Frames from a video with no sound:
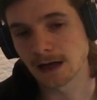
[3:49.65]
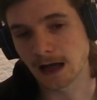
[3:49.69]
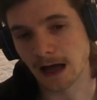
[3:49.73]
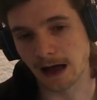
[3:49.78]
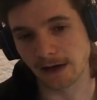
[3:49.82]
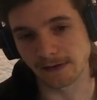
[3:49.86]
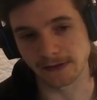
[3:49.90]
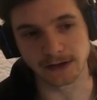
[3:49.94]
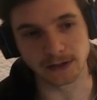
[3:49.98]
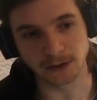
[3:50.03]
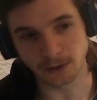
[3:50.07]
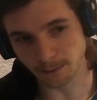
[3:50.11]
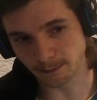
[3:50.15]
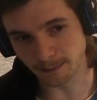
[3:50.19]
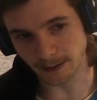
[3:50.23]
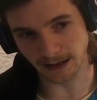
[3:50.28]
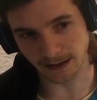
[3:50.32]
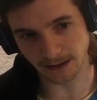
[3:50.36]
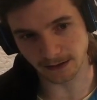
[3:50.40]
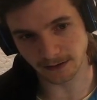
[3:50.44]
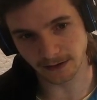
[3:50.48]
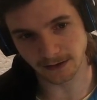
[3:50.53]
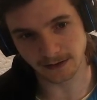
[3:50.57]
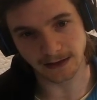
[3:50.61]
And that you're
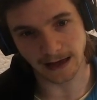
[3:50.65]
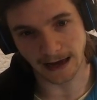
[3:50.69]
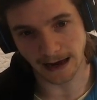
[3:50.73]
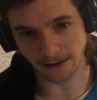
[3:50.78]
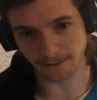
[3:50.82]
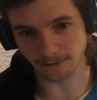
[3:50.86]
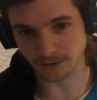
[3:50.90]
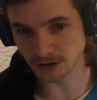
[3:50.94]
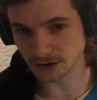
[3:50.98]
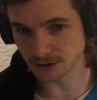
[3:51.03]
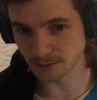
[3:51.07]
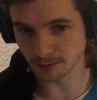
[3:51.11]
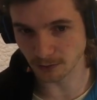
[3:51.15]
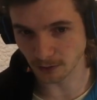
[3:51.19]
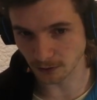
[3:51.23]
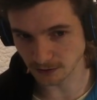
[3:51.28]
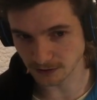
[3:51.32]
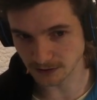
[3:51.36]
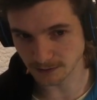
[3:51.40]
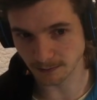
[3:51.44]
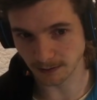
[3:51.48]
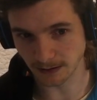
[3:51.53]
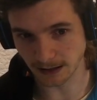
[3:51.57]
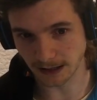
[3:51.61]
better than the average
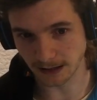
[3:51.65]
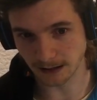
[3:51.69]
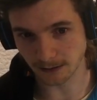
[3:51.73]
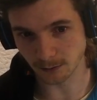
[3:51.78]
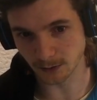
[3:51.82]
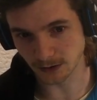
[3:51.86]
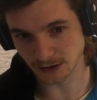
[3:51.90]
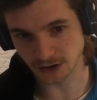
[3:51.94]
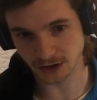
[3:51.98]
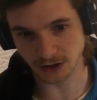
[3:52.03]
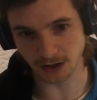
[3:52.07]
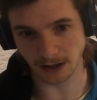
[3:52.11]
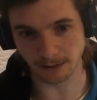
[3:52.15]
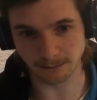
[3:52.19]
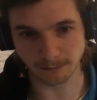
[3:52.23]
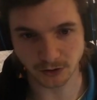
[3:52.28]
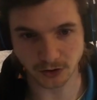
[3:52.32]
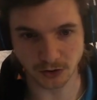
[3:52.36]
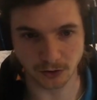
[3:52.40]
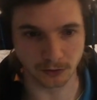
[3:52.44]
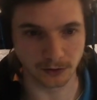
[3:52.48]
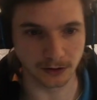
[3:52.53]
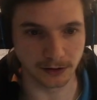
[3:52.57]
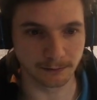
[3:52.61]
bronze player, which I'm
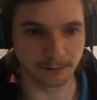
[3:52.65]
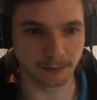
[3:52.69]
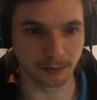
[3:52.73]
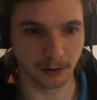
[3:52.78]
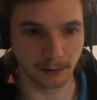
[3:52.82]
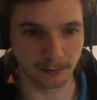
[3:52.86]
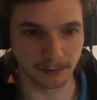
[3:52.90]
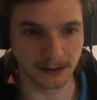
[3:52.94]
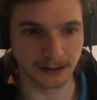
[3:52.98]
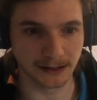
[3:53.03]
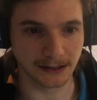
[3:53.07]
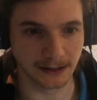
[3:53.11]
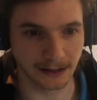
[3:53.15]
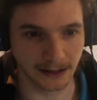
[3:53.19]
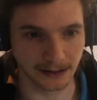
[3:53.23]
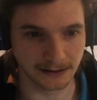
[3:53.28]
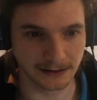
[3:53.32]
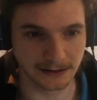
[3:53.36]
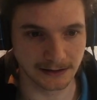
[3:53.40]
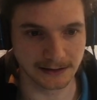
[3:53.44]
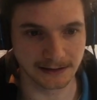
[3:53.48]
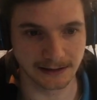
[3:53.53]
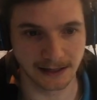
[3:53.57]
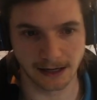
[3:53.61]
sure you probably can
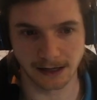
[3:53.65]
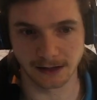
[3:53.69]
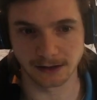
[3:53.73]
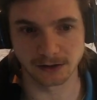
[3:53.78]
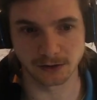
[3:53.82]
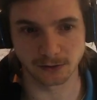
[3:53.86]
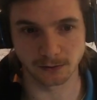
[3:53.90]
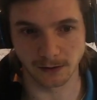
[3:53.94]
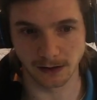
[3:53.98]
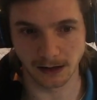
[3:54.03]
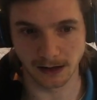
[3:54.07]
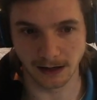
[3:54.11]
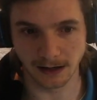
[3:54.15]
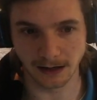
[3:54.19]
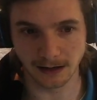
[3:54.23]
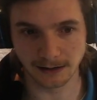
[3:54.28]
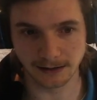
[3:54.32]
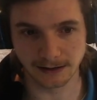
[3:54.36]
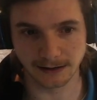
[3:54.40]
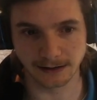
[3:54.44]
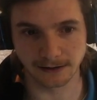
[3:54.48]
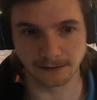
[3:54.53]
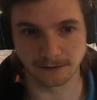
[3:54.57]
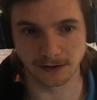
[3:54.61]
understand you are,
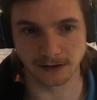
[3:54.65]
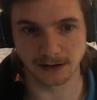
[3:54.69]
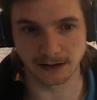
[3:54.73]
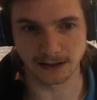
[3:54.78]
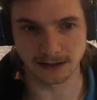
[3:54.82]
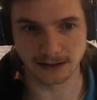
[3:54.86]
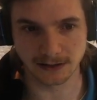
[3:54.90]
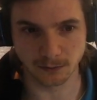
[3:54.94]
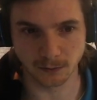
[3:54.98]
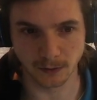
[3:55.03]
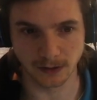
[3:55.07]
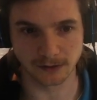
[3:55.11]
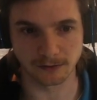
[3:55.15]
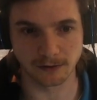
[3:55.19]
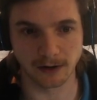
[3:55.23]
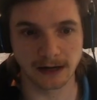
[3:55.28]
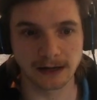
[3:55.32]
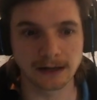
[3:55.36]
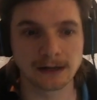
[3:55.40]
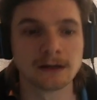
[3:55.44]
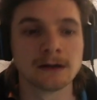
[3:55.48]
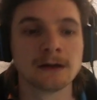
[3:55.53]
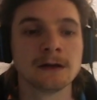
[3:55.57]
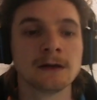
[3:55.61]
given this win rate.